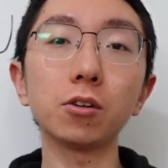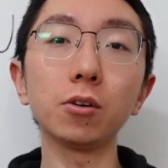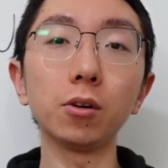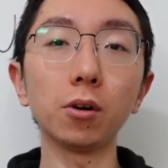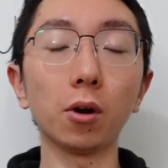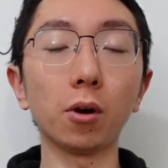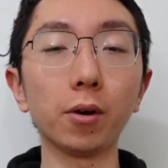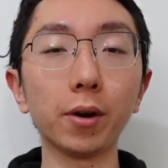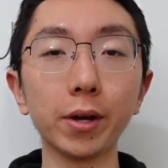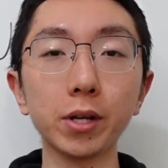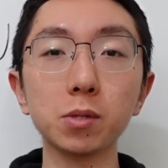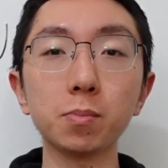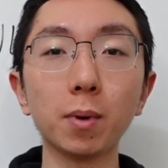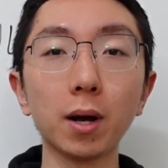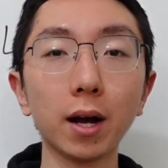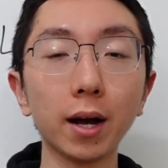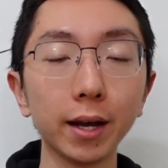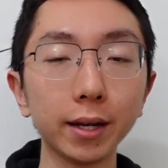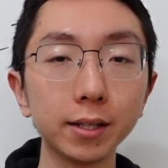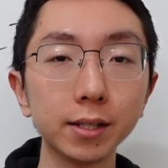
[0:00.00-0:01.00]
good earnings
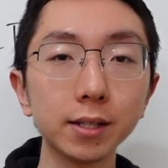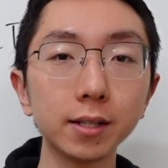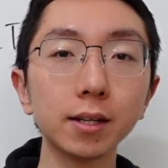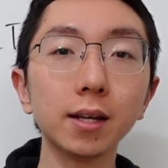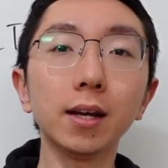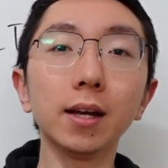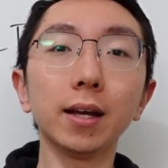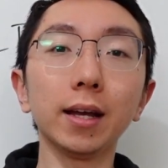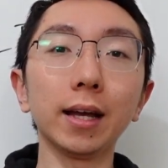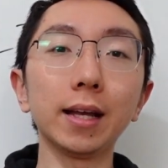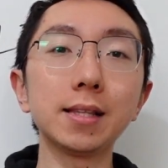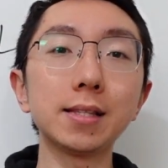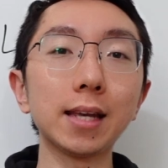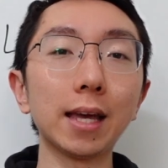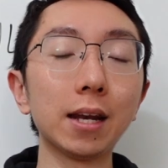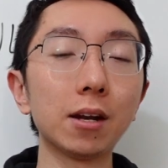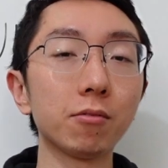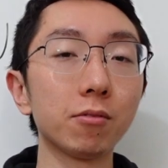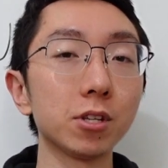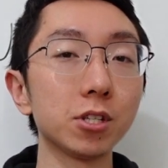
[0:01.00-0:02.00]
behind it. It's
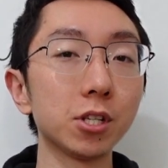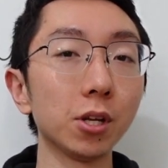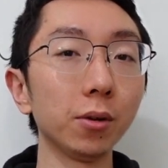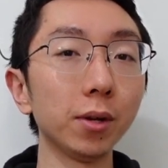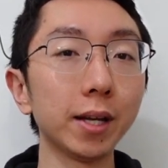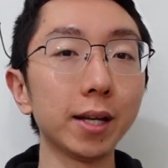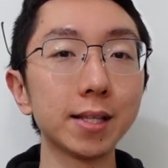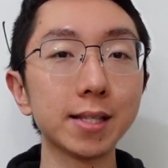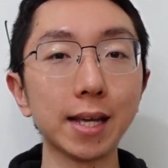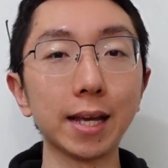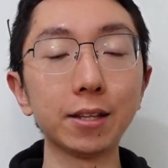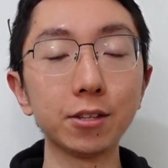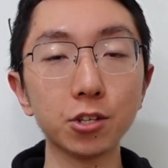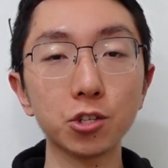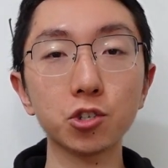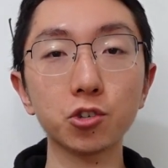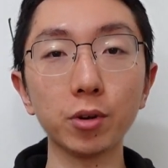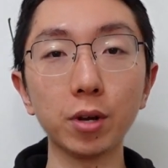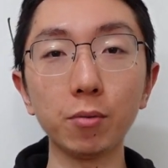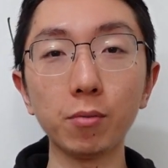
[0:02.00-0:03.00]
in a resilient
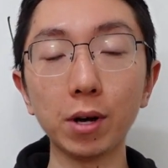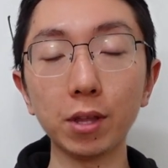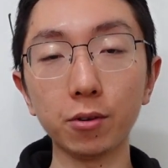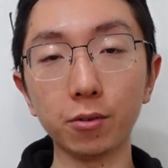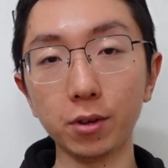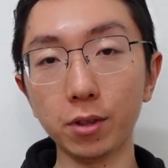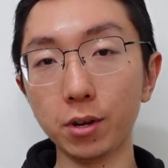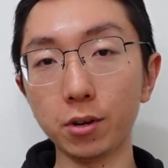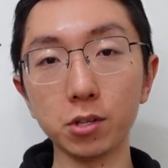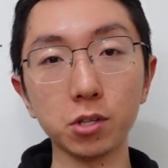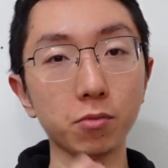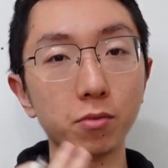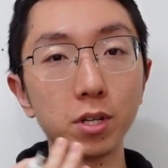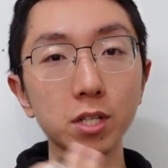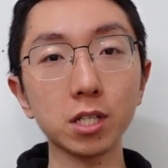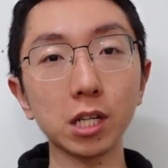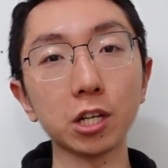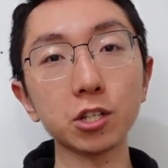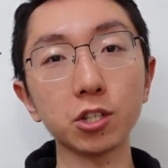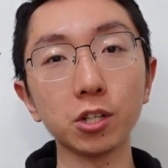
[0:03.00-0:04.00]
industry, whether there's a
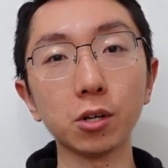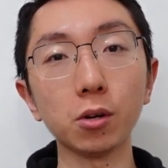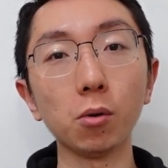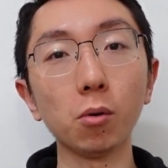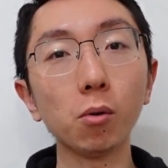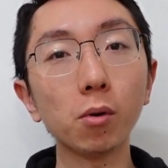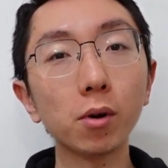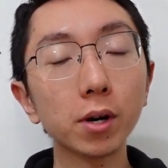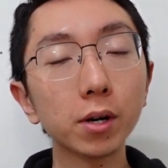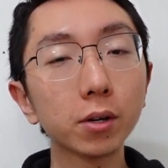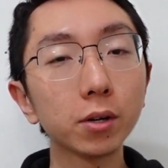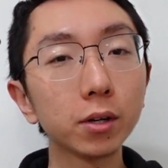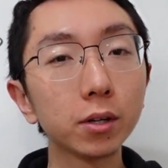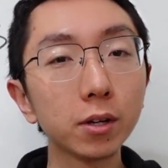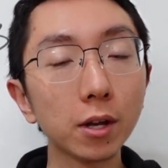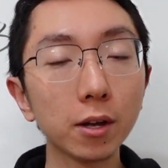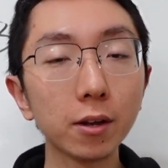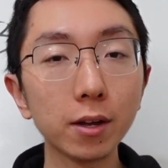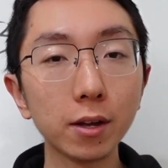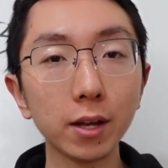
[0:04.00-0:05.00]
recession or a
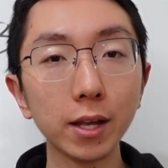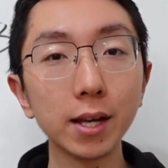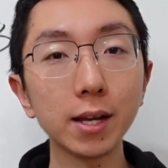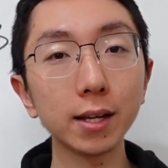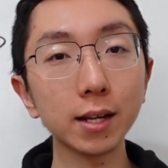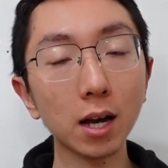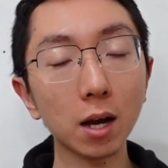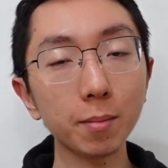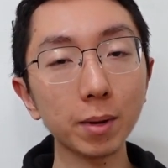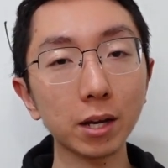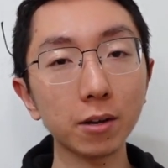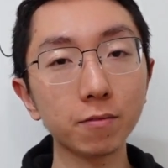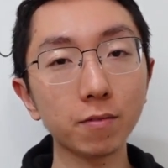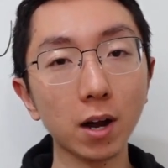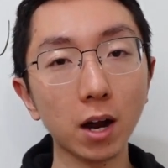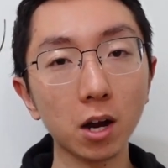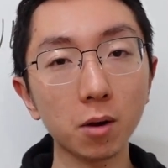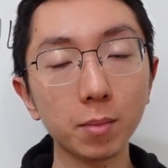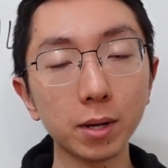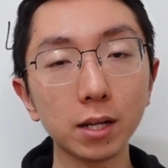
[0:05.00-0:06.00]
good economic
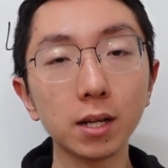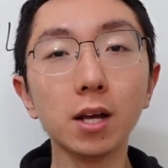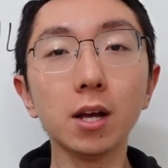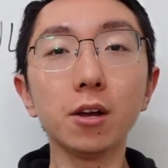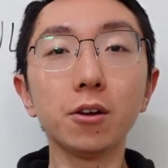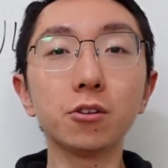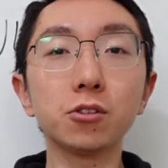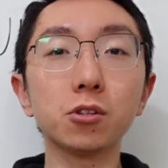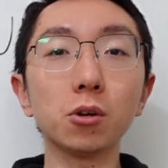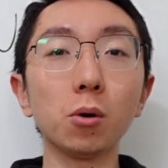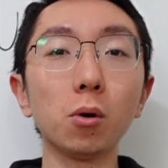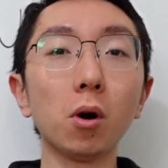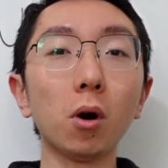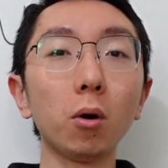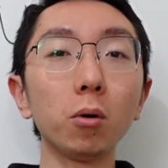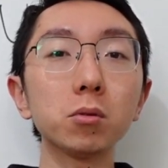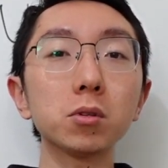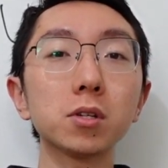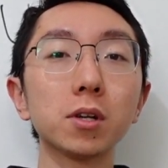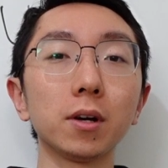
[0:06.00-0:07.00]
environment. So
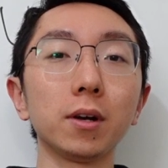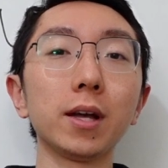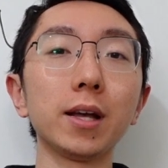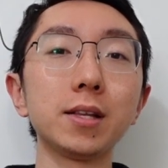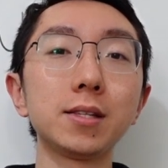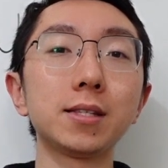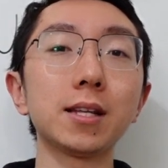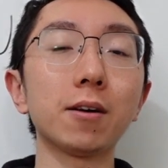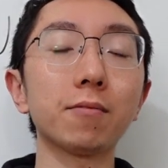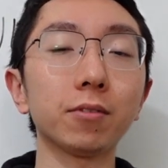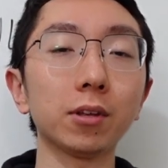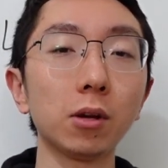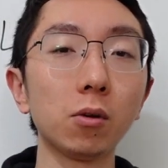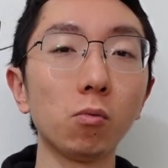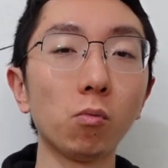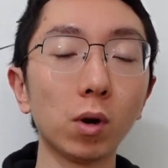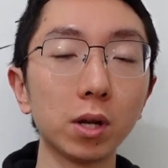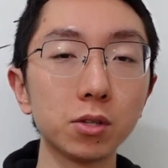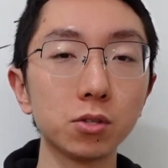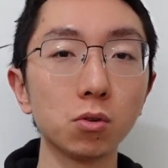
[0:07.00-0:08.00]
Ulta is definitely
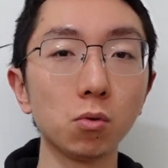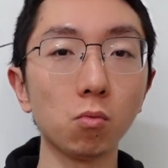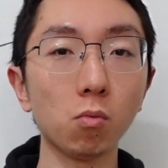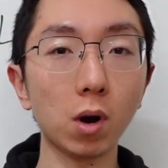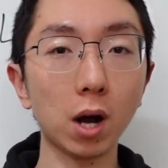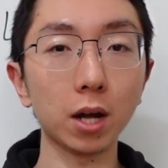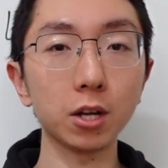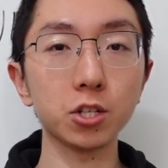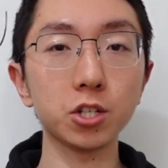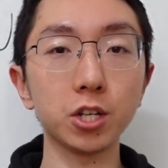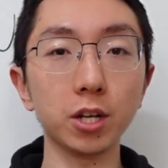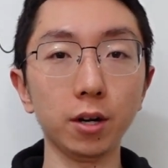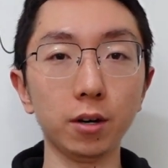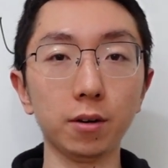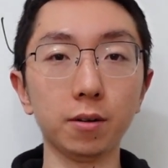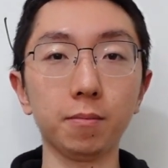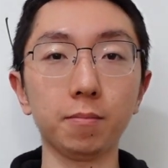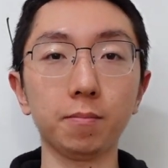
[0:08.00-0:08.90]
one to watch here.